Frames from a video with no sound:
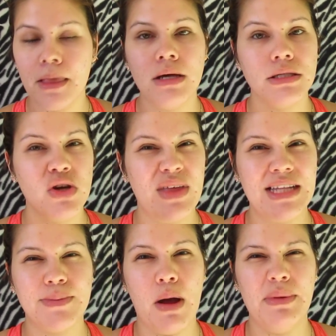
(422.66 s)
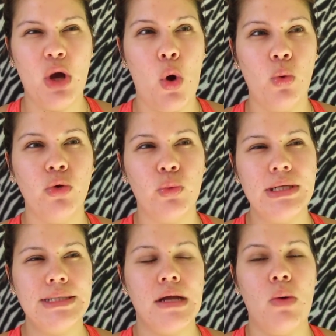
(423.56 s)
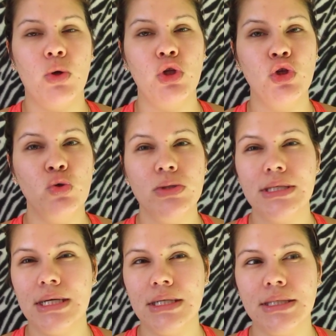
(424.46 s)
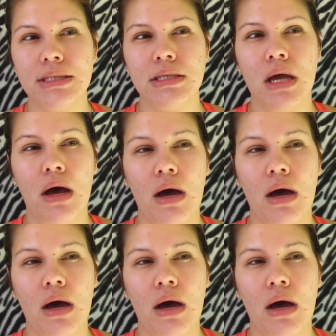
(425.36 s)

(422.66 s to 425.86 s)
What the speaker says: So that's probably the only reason I would use this.